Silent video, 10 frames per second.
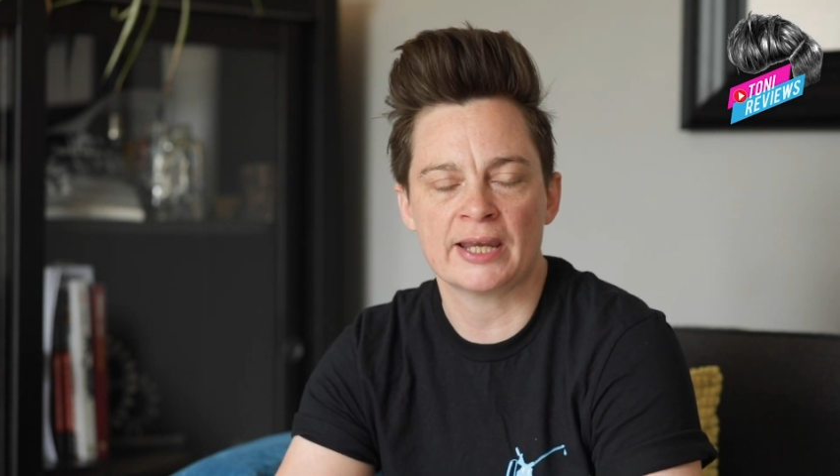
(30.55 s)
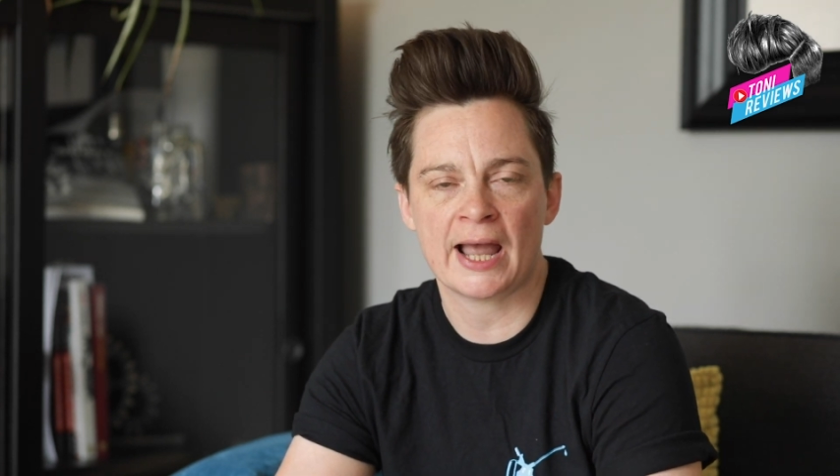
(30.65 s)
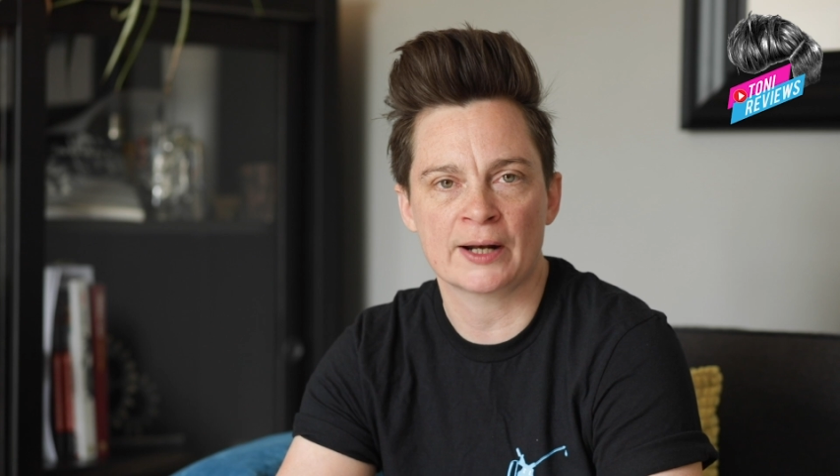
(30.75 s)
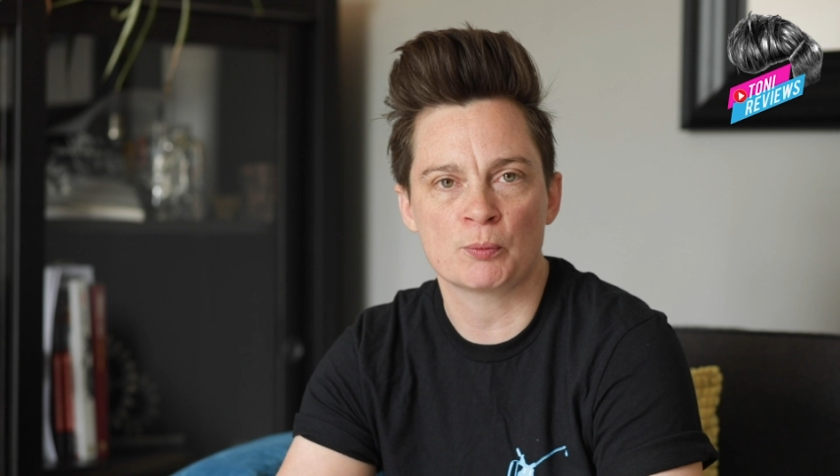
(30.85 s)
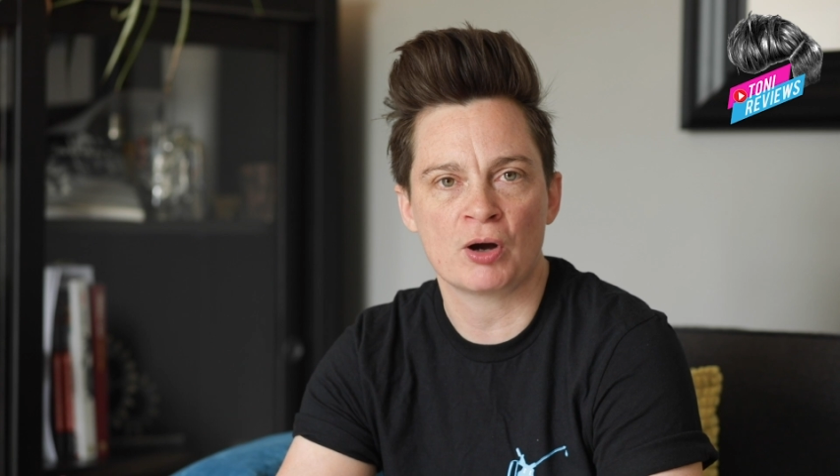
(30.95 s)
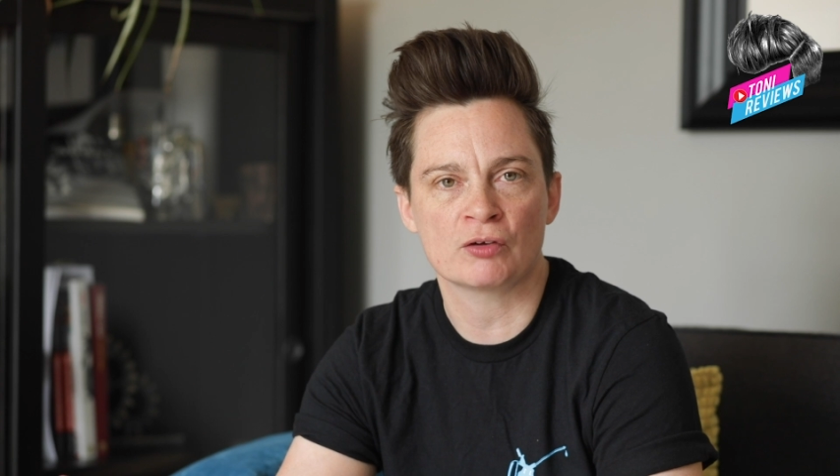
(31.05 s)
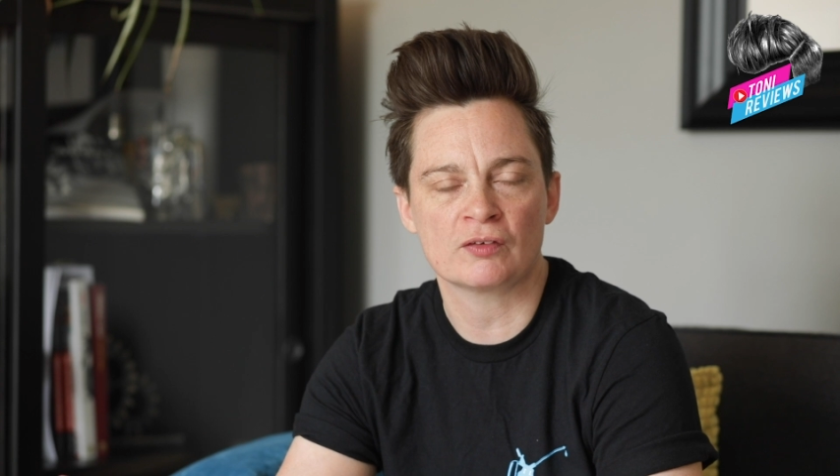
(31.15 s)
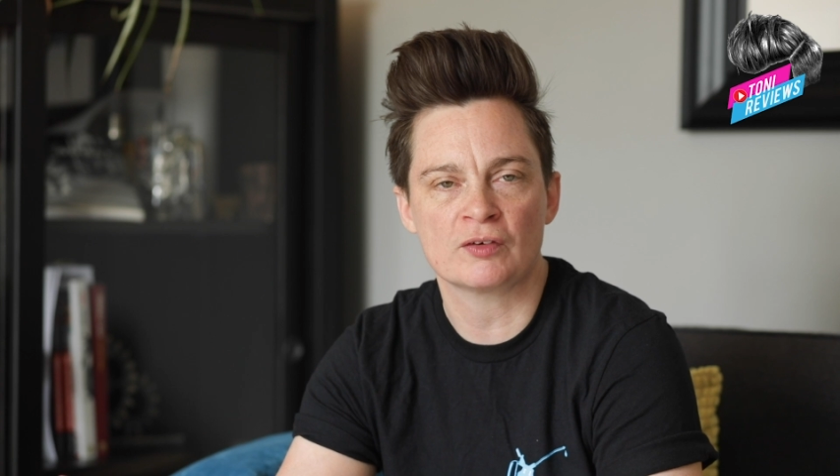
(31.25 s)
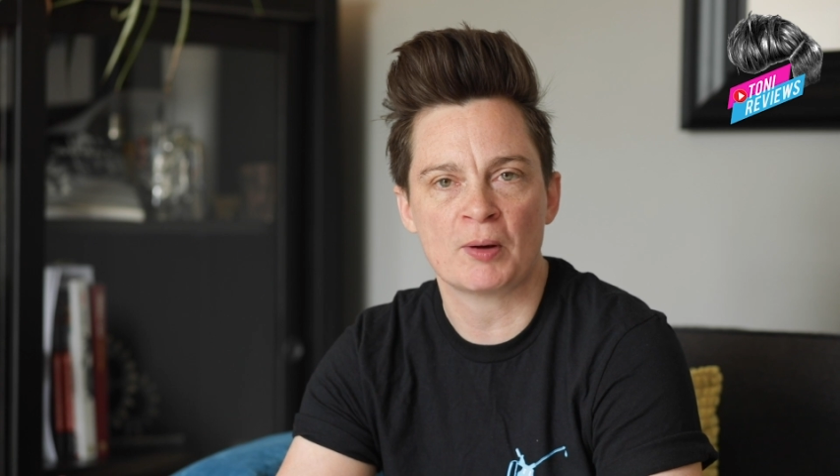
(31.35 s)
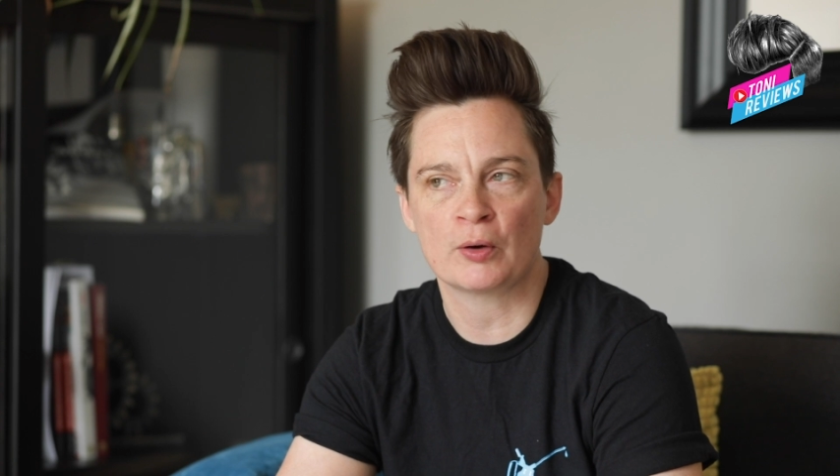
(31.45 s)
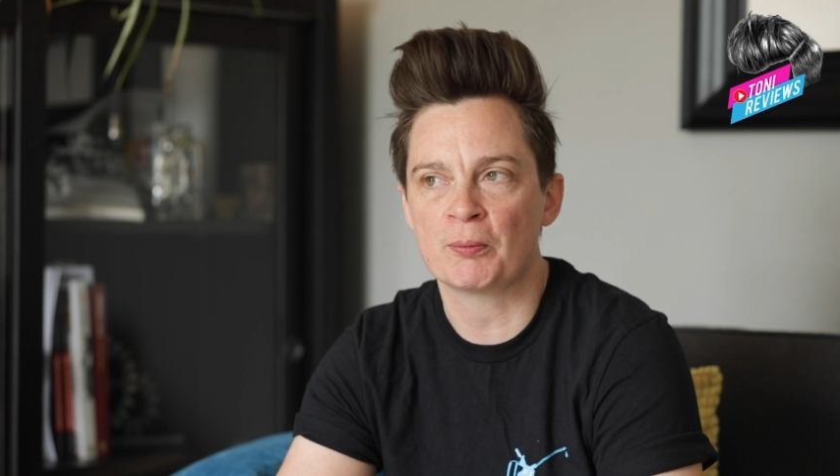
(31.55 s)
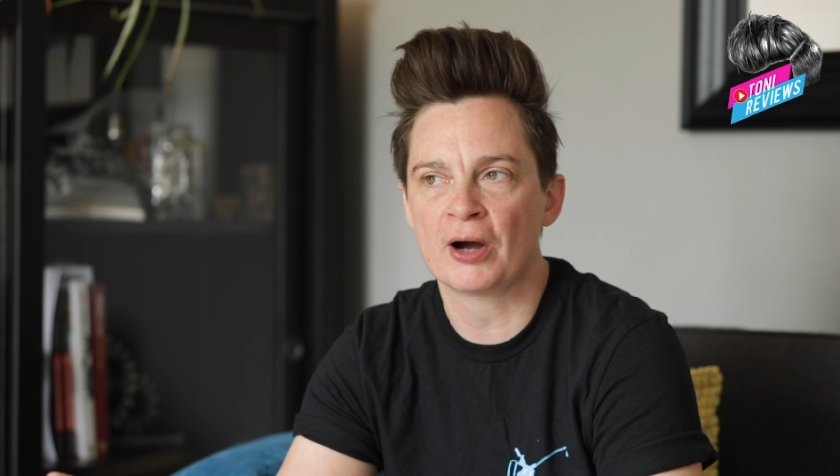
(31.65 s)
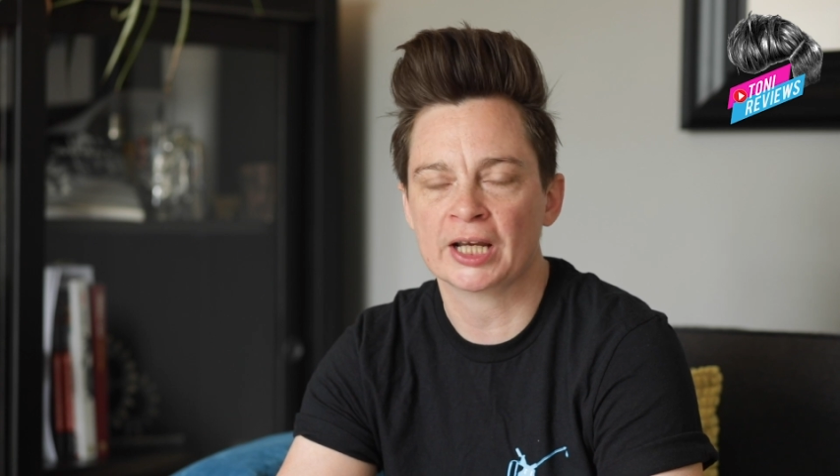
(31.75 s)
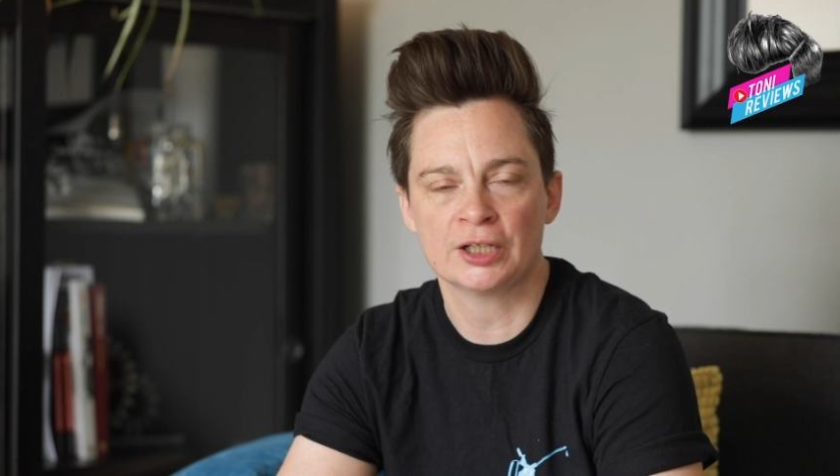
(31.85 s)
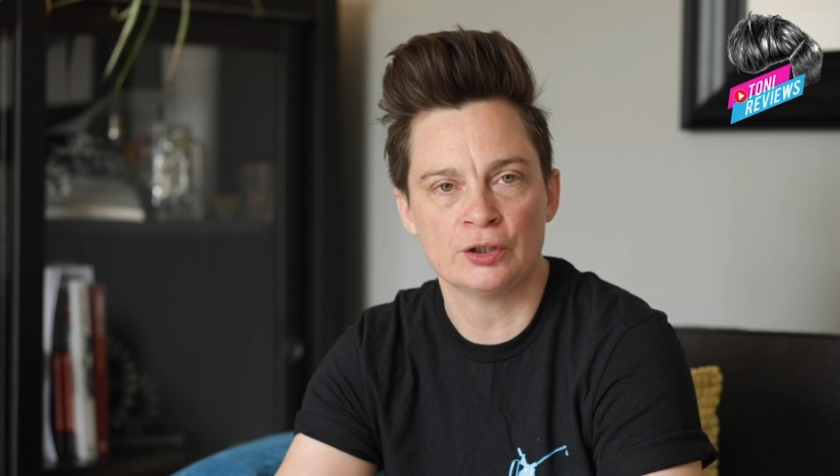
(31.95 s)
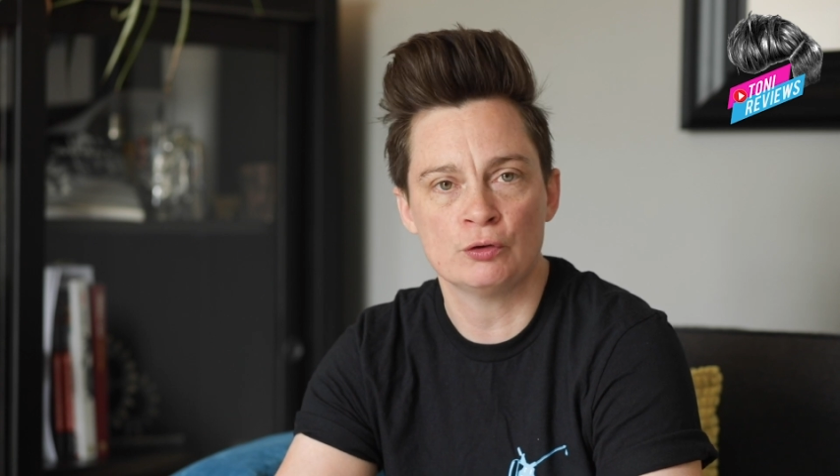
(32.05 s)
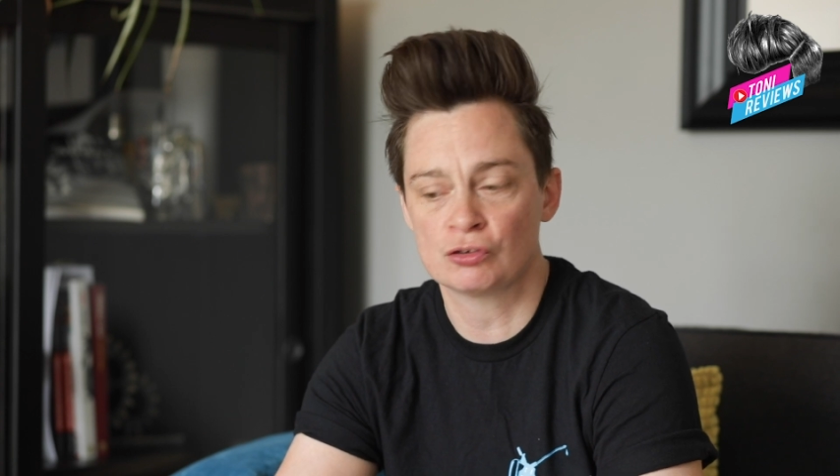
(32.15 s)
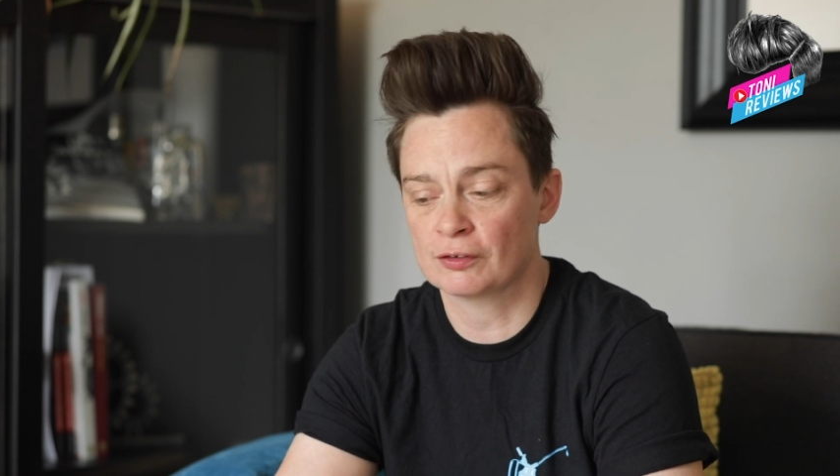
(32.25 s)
handlebars of your motorbike and used